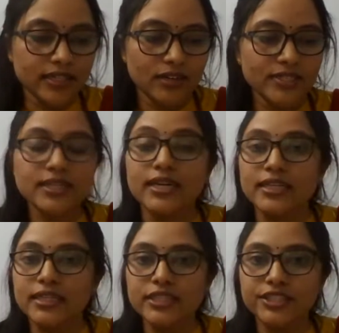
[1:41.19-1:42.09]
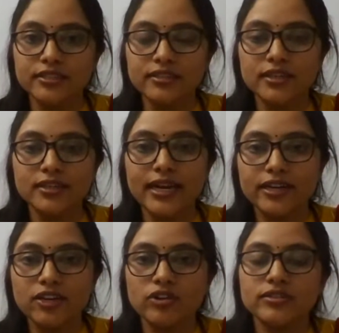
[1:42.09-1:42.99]
covers the conditions
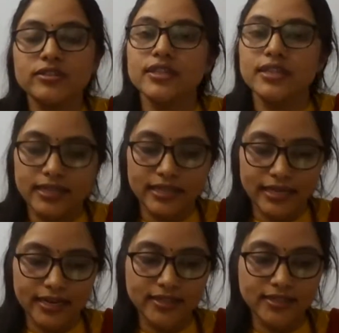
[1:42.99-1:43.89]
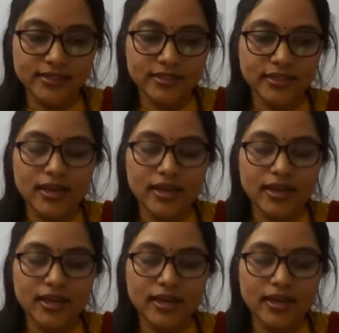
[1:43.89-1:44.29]
that causes dryness